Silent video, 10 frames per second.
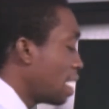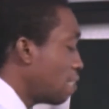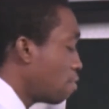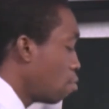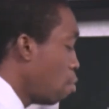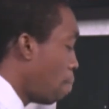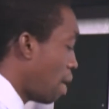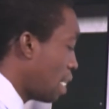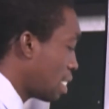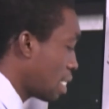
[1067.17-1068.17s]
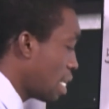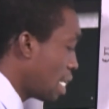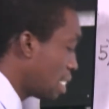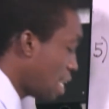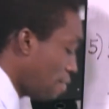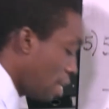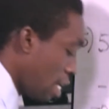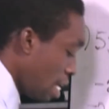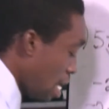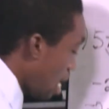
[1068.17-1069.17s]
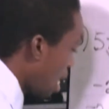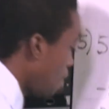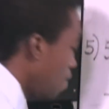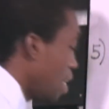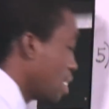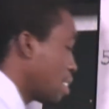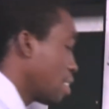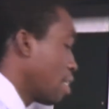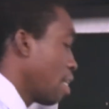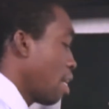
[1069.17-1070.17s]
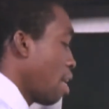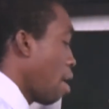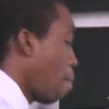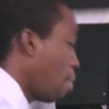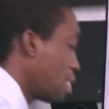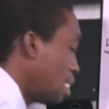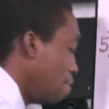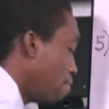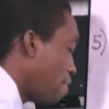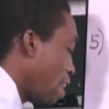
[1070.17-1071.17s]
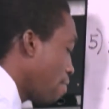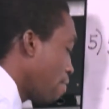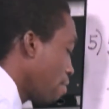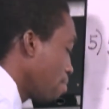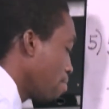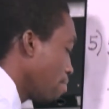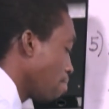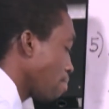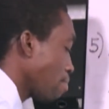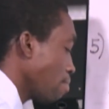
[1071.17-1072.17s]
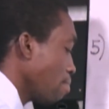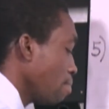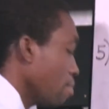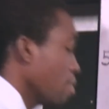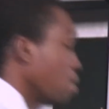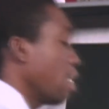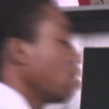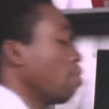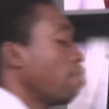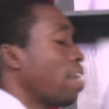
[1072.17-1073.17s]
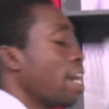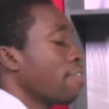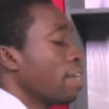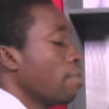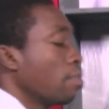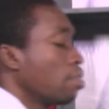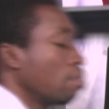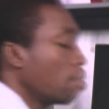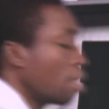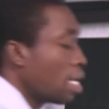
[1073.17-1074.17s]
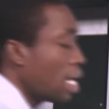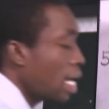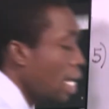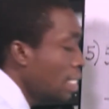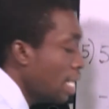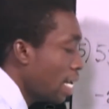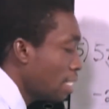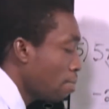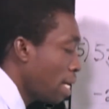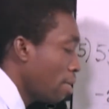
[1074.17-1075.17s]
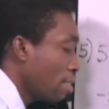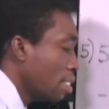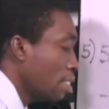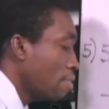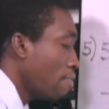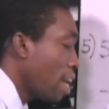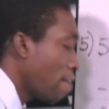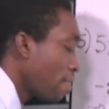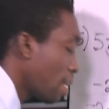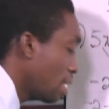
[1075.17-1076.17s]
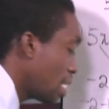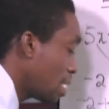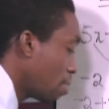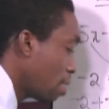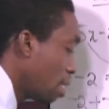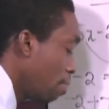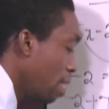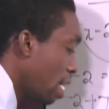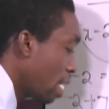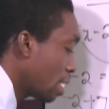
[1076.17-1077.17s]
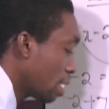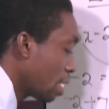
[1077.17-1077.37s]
2 plus 7, giving us positive 5. Okay, so 5 equal to 8x minus 5x, that is what? 3x.